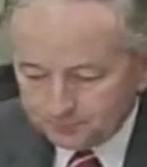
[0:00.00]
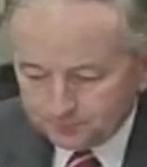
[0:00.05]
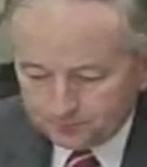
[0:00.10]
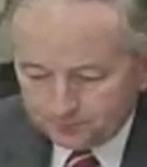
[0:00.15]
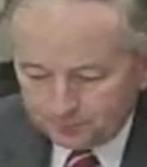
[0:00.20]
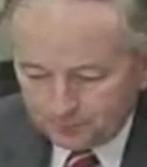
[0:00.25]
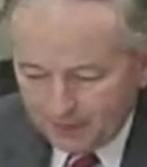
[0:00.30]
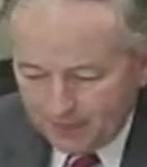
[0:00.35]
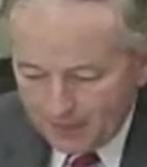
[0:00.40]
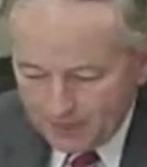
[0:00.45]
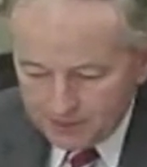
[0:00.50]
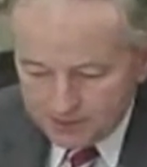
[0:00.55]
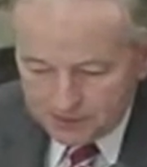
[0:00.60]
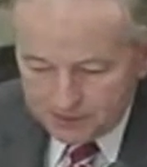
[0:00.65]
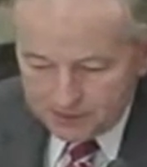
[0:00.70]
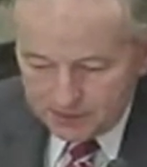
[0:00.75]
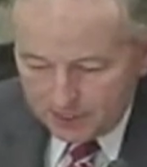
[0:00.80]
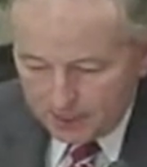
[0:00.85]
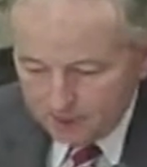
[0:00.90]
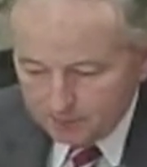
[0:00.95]

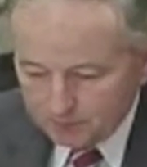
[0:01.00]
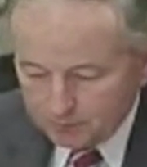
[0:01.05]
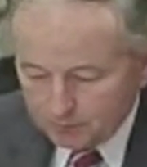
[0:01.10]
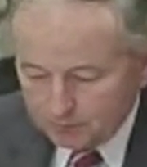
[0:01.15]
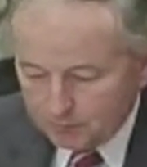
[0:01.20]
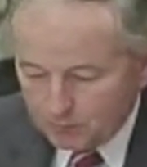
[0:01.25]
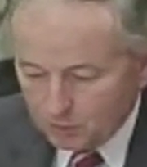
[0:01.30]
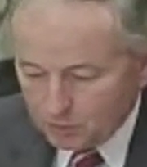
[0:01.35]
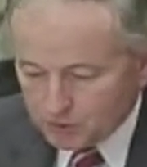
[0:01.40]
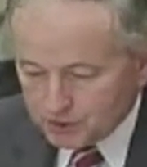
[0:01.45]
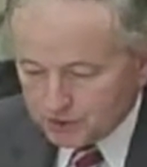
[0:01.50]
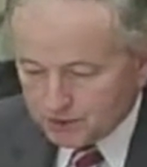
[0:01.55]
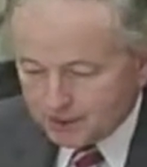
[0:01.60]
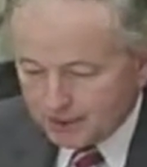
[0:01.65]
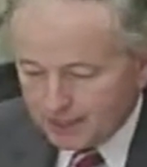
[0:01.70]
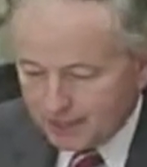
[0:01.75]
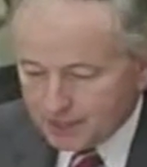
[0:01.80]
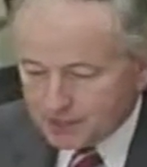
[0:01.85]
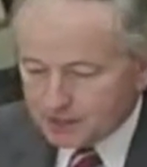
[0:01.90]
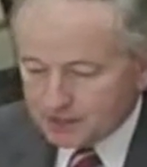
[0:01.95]
S10 proposes an
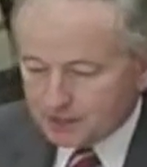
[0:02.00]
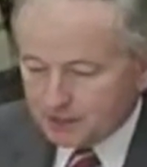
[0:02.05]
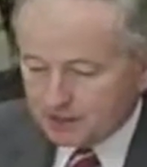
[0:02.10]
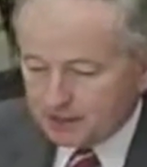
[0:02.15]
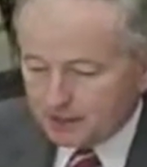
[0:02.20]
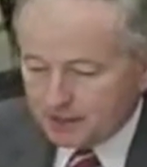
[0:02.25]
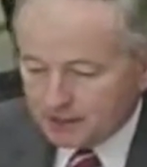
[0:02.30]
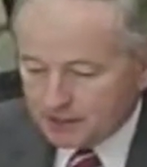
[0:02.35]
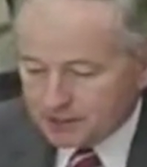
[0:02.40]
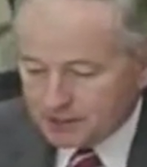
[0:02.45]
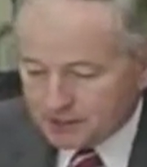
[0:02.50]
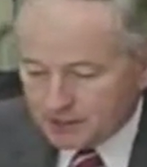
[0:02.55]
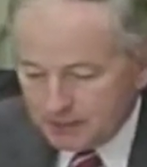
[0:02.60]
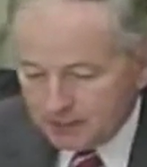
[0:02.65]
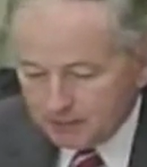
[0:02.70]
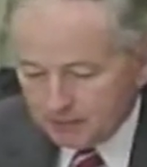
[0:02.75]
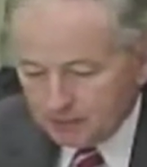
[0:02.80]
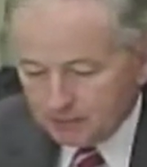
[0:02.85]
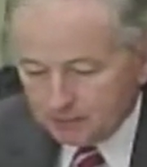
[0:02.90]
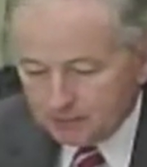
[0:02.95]
escalating
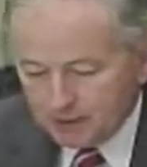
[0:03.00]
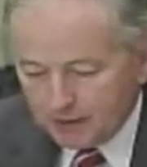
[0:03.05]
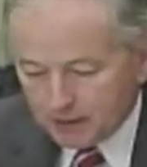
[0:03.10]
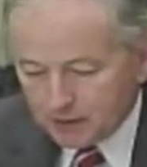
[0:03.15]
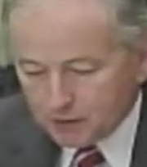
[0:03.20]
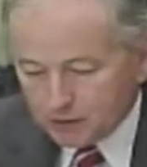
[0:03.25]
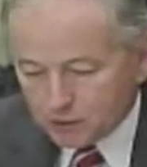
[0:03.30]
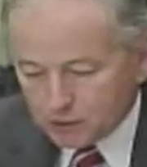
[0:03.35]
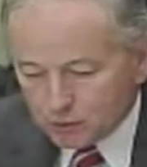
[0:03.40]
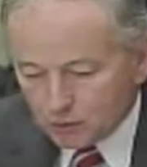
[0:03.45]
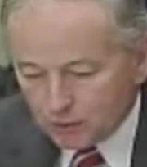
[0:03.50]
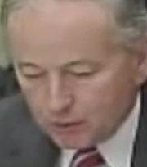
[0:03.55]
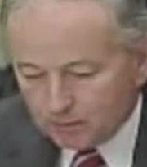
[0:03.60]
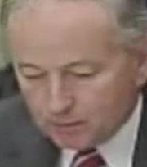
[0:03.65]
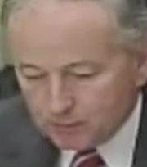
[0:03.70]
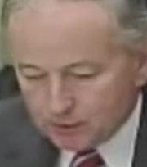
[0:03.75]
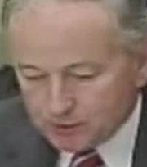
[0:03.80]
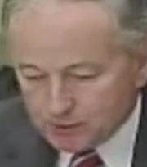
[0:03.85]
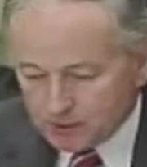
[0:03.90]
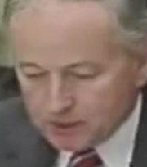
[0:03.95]
scheme of mandatory
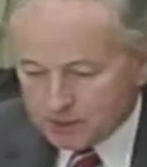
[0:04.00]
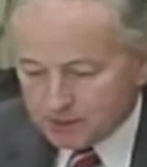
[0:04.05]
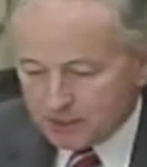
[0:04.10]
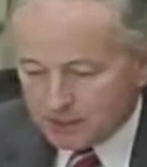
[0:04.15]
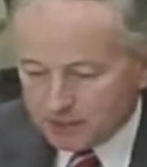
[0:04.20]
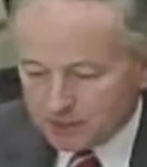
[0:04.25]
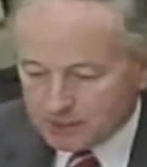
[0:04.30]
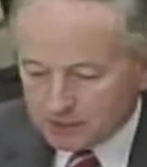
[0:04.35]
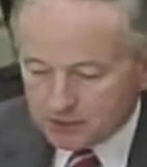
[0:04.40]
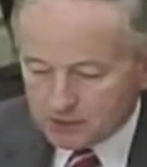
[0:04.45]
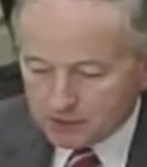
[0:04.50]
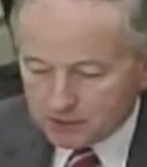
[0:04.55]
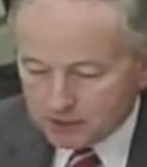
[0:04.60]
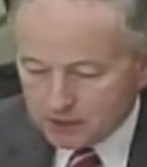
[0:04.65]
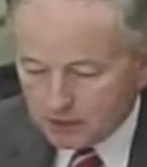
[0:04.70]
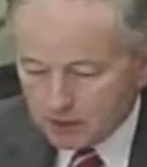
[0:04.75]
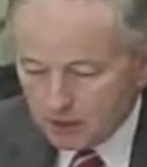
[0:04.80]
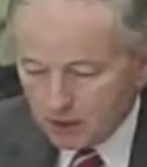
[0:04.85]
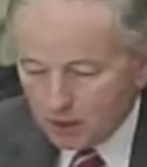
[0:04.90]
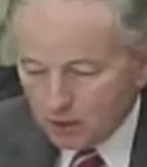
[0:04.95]
prison sentences
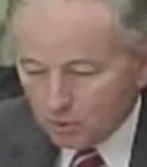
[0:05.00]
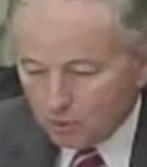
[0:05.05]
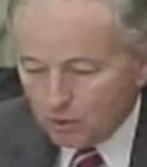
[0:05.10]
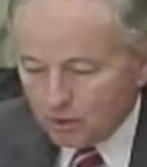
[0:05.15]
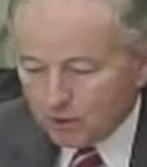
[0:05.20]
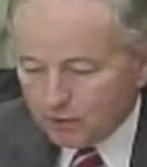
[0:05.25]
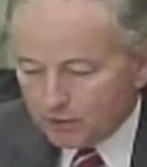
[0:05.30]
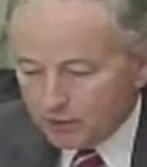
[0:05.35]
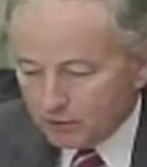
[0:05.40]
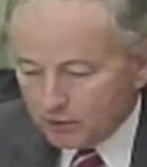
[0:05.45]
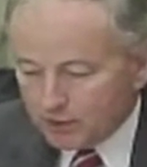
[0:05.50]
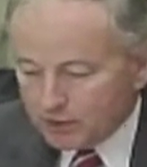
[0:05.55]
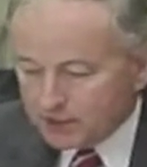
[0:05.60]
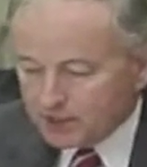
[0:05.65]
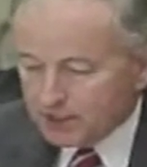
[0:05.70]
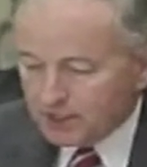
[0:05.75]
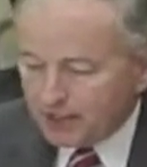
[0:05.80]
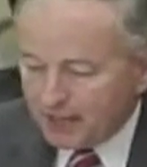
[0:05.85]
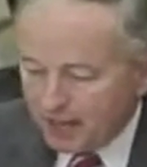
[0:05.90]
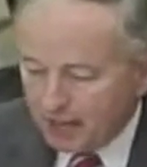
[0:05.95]
where there is
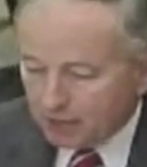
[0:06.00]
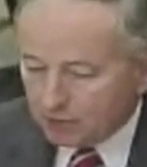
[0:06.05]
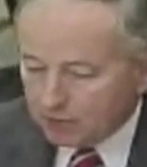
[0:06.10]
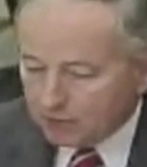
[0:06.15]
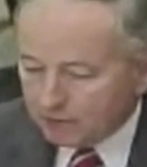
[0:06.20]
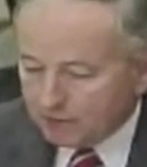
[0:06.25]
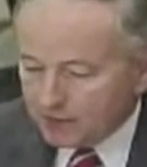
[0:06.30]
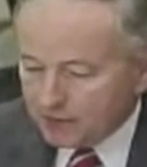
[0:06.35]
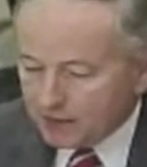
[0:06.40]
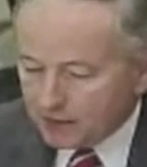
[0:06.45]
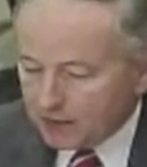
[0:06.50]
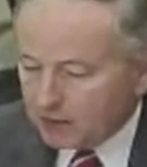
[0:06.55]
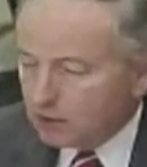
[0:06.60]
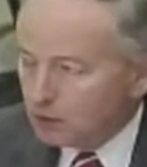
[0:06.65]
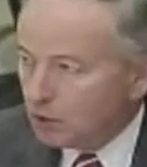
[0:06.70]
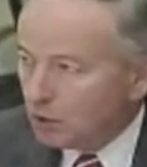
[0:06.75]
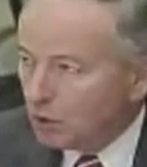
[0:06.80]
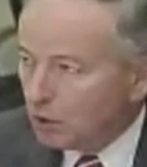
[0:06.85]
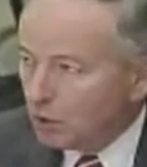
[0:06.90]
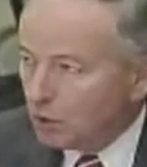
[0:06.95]
an aggravating
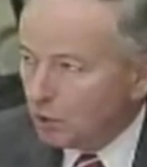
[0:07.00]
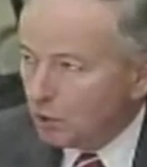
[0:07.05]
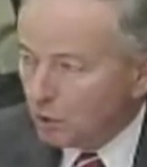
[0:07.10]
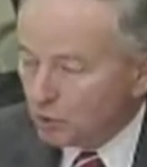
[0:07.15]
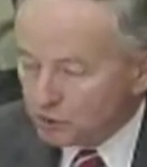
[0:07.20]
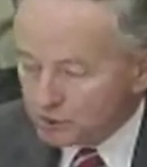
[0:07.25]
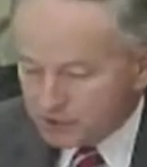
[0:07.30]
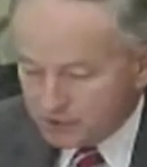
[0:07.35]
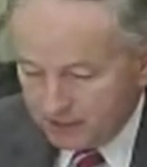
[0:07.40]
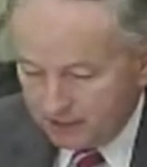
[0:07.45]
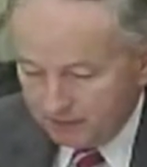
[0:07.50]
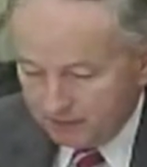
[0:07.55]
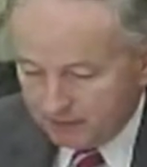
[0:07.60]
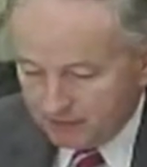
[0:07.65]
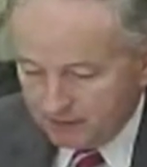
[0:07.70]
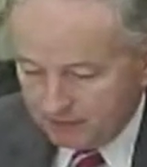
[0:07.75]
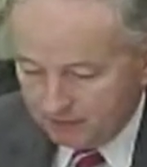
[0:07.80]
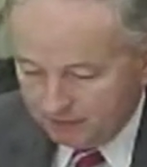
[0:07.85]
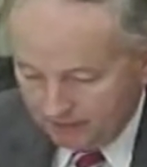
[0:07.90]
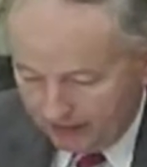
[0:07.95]
or safety
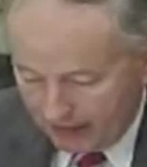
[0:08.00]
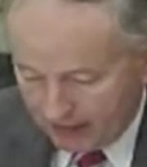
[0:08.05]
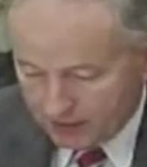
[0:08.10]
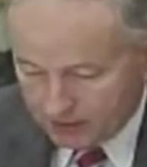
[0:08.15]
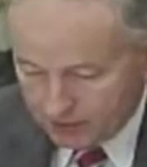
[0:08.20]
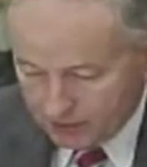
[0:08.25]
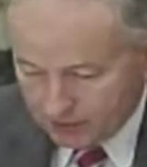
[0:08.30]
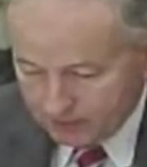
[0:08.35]
factor.